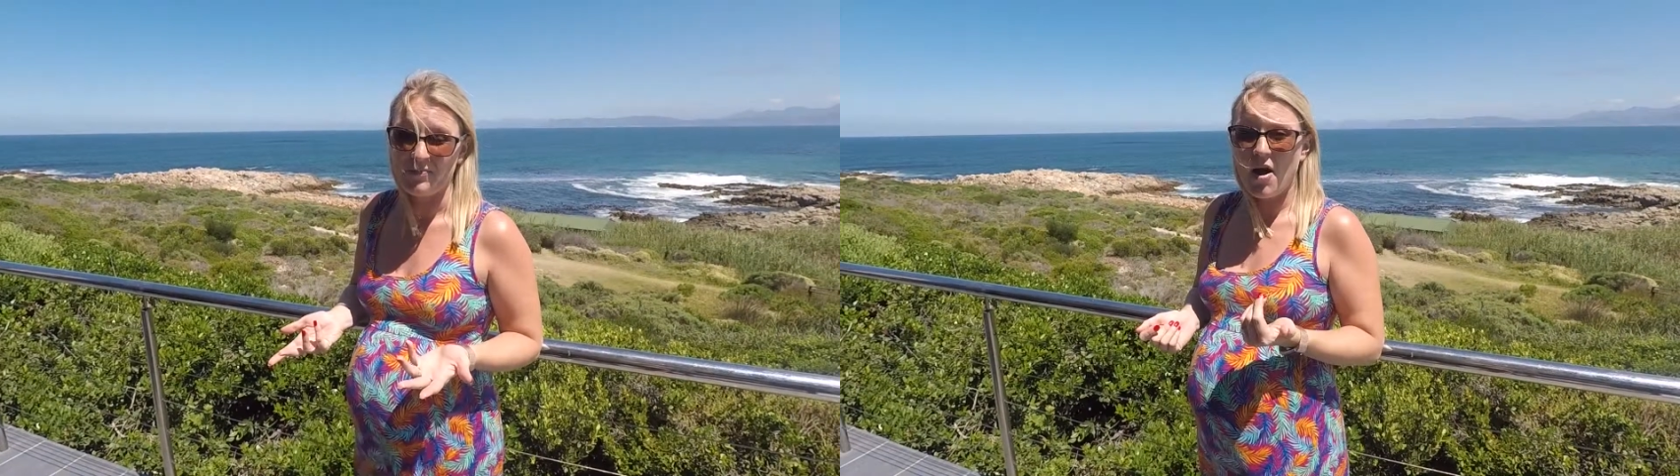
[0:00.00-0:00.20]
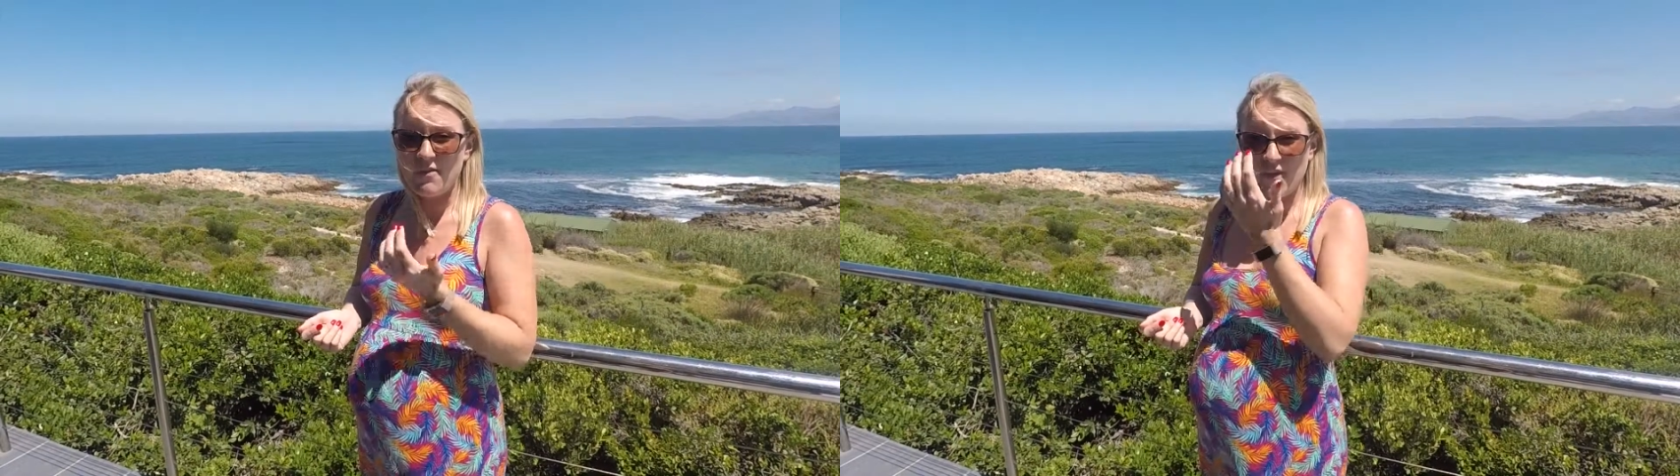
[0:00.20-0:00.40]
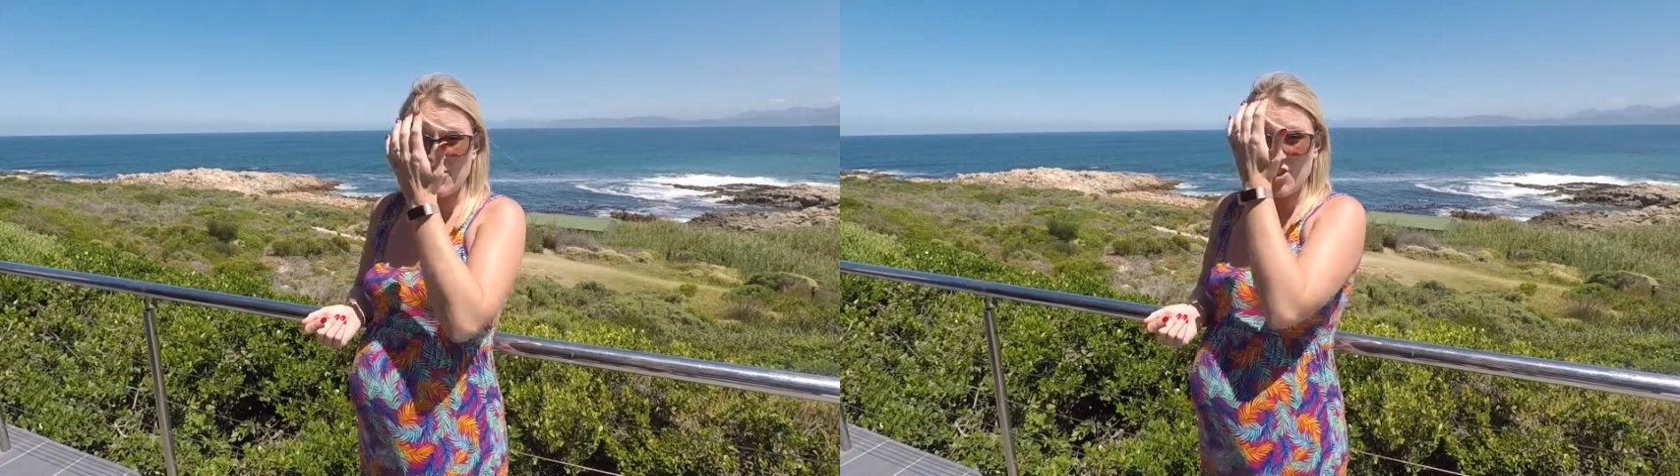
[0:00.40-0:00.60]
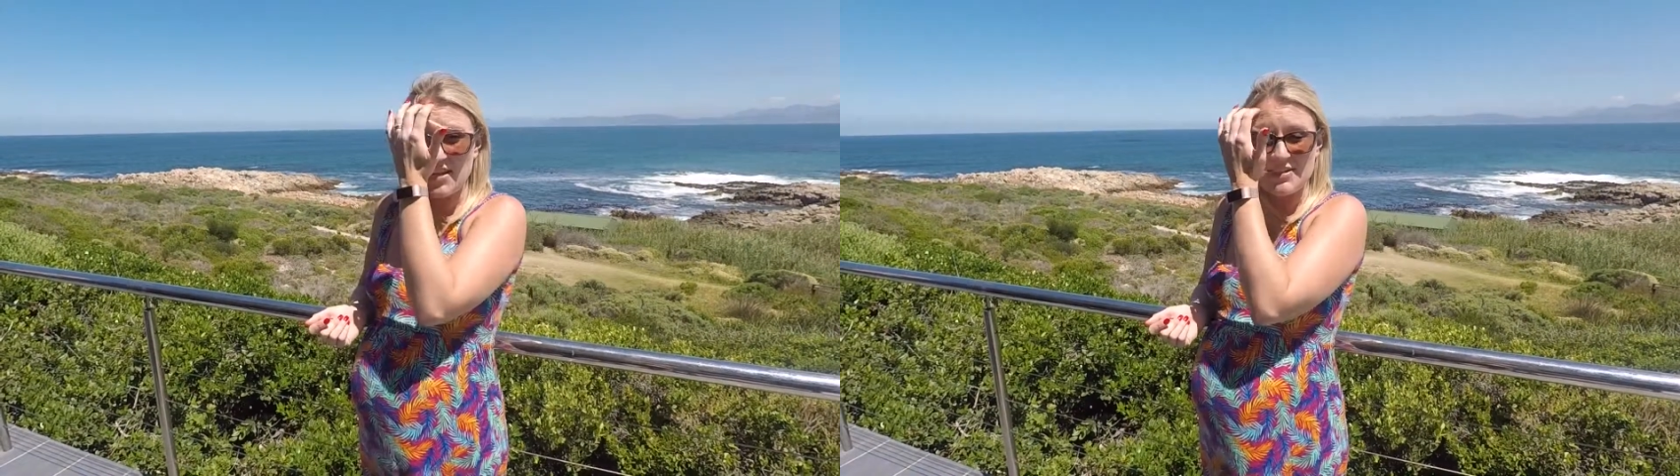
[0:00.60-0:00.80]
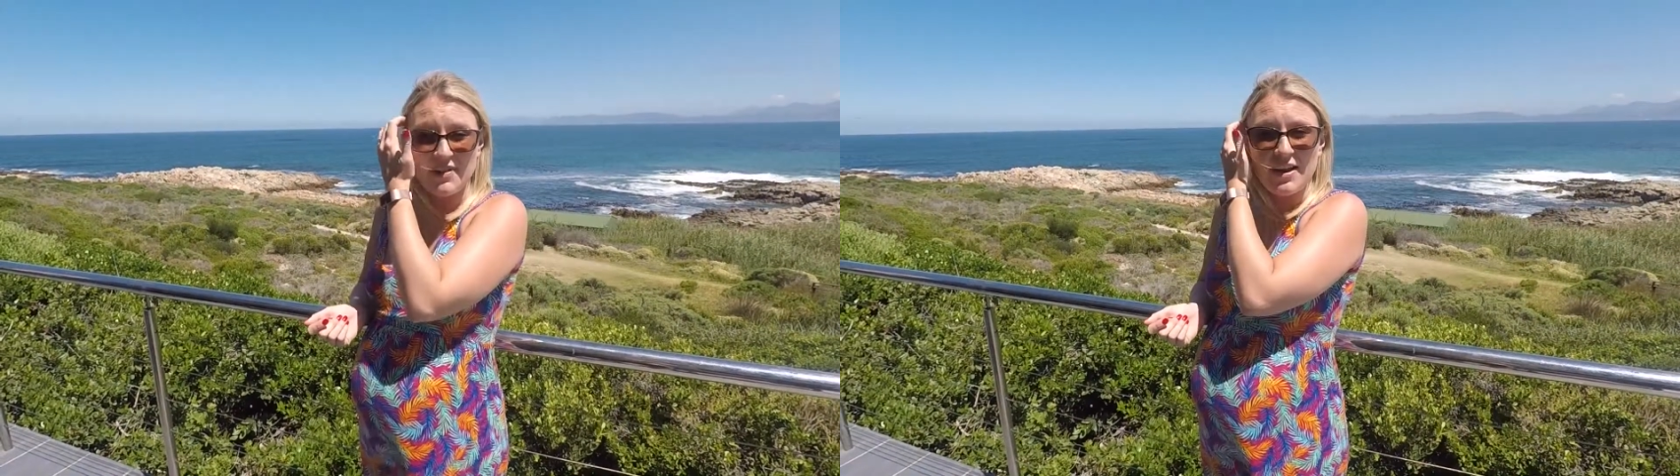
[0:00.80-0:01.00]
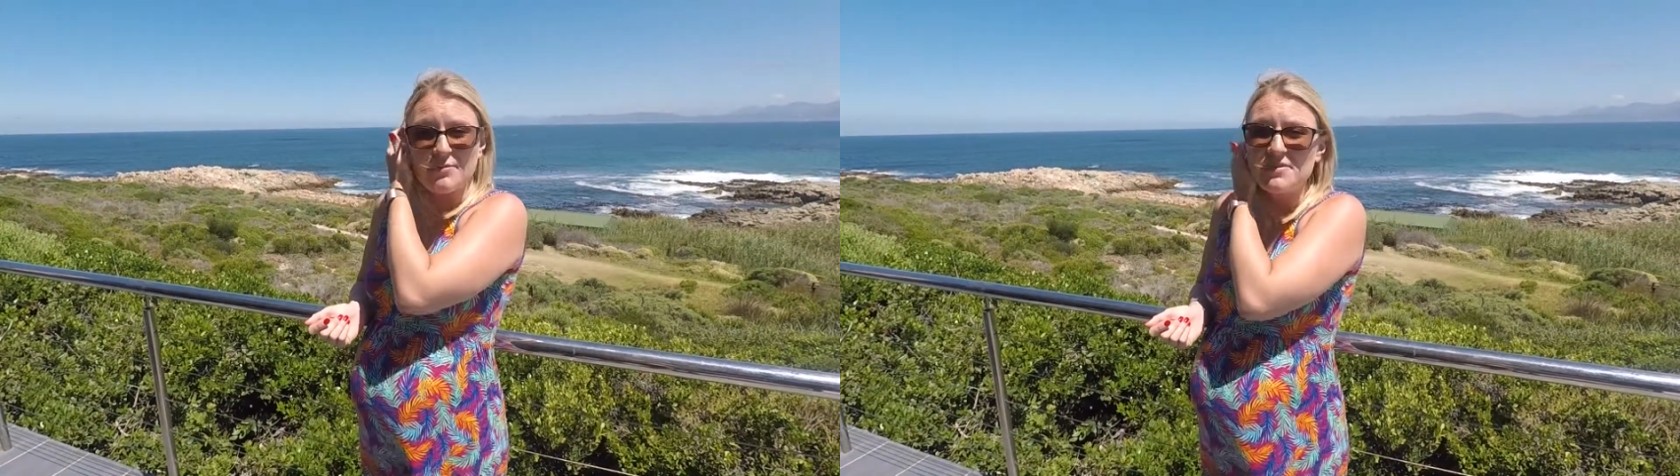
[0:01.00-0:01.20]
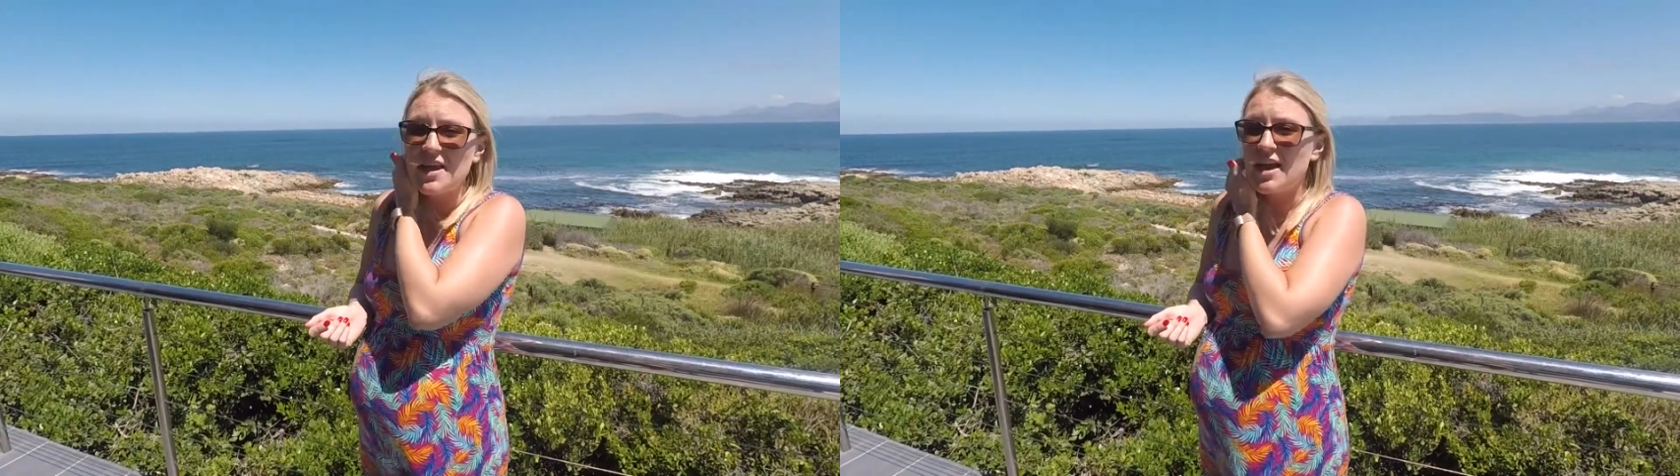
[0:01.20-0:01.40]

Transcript: I've actually developed